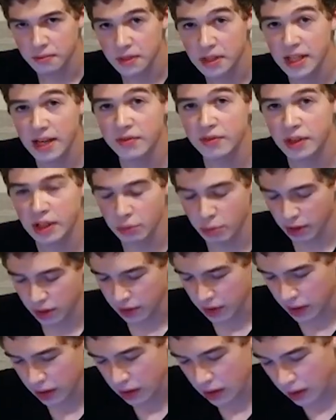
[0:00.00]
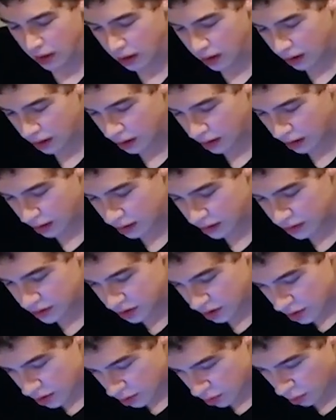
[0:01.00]
Definitely Bricklink.
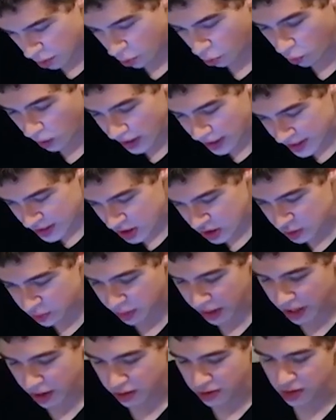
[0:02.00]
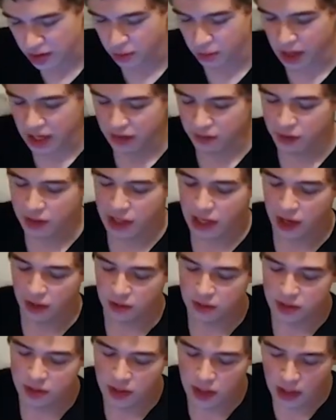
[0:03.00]
2, what inspires you to make
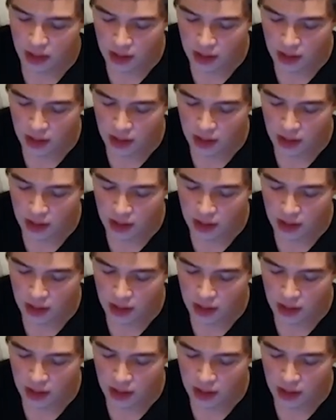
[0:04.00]
videos?